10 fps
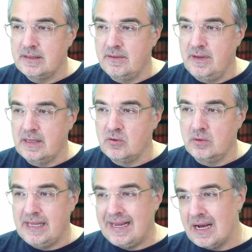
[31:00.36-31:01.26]
effect,
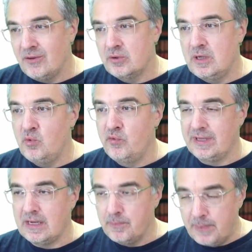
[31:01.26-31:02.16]
so they cannot remove
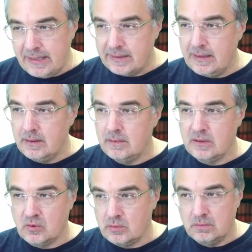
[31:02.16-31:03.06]
it completely.
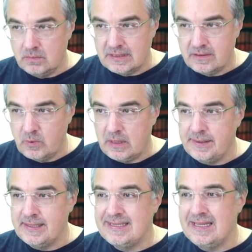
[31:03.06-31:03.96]
So it's
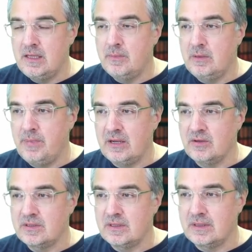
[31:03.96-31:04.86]
well understandable
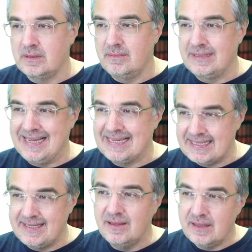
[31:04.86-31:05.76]
because they are
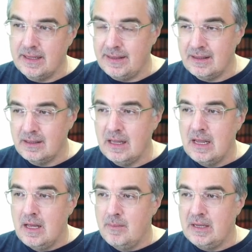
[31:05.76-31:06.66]
still connected,
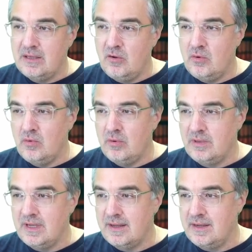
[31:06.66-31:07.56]
but
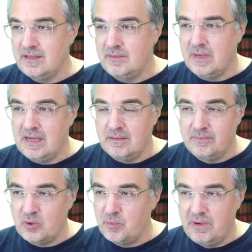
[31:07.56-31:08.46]
you decrease it by
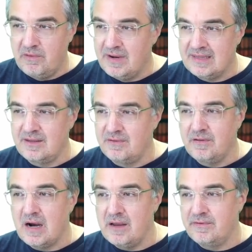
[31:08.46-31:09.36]
probably factor
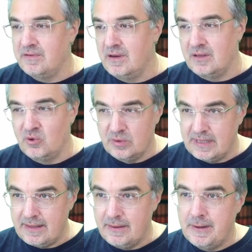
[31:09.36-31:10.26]
5 to
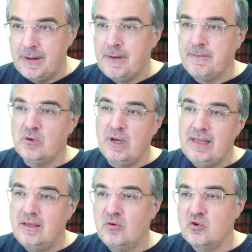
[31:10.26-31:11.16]
10. So,
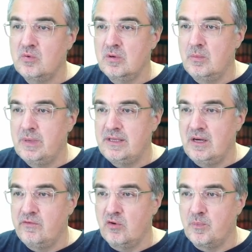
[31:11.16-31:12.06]
and use
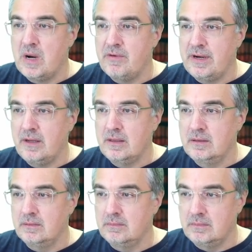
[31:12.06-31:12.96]
battery for powering.
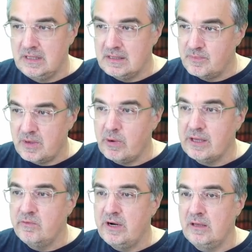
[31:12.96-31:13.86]
This
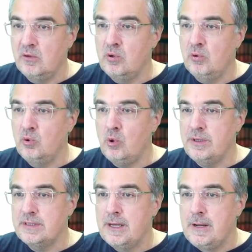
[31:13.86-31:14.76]
provides very low
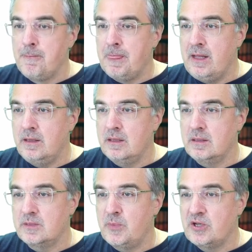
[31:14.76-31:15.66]
noise, and
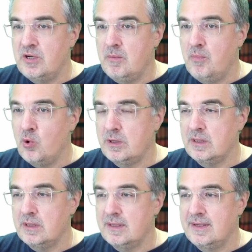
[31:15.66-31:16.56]
especially
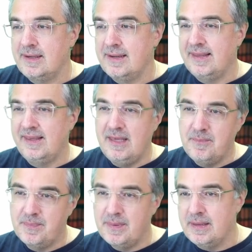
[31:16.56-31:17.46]
important,
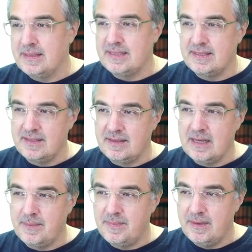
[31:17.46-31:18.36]
keep the
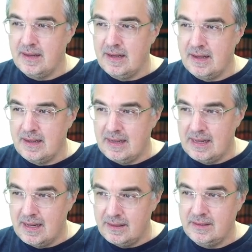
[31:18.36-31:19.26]
setup
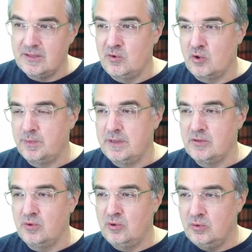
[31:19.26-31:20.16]
undisturbed.
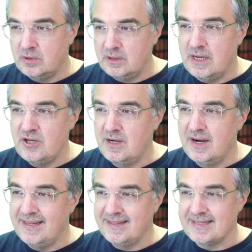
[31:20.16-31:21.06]
So do not touch
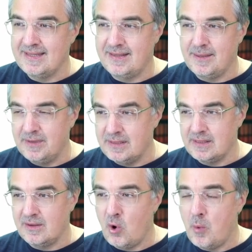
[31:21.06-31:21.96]
running setup.
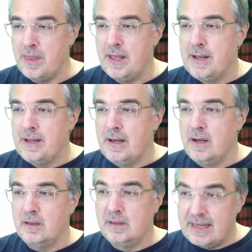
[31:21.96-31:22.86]
This is common,
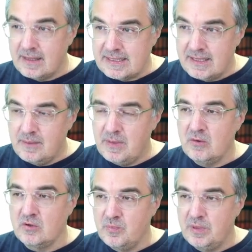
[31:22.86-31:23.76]
like I said,
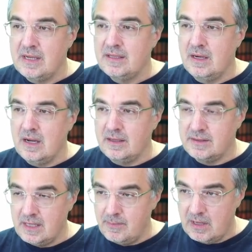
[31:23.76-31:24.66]
because plants are
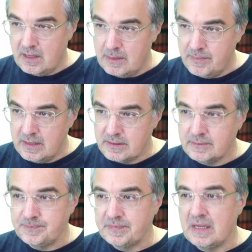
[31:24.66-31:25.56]
extremely
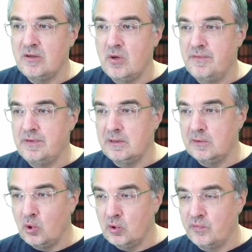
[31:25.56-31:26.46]
complex and you have a
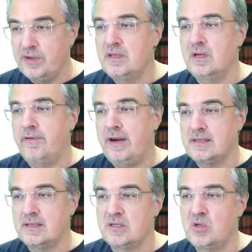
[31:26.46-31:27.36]
lot of
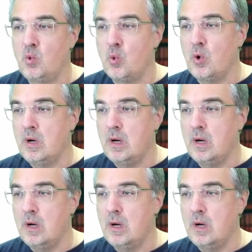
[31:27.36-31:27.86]
interferences through